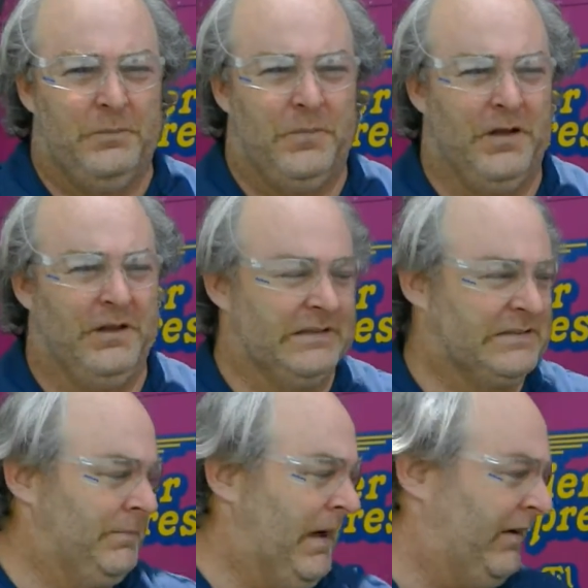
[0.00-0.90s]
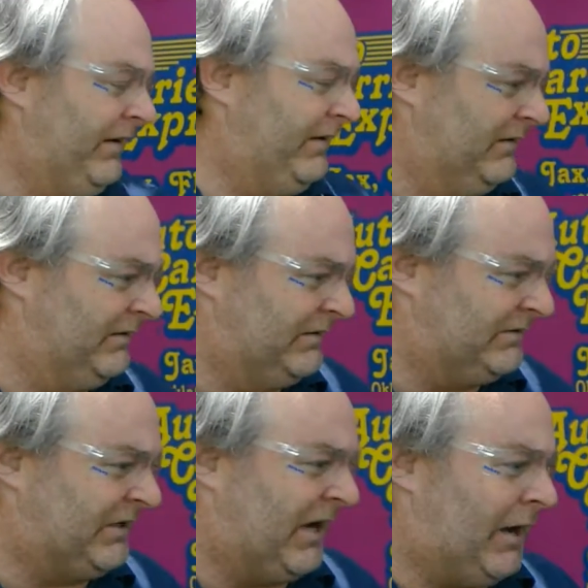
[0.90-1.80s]
But it's about to
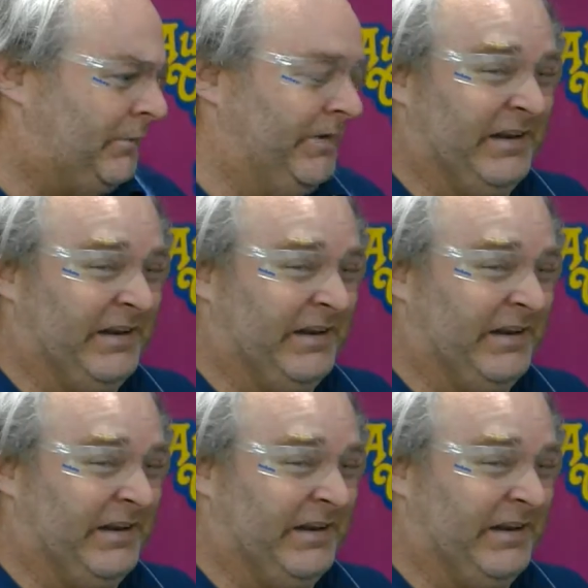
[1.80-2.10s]
stop,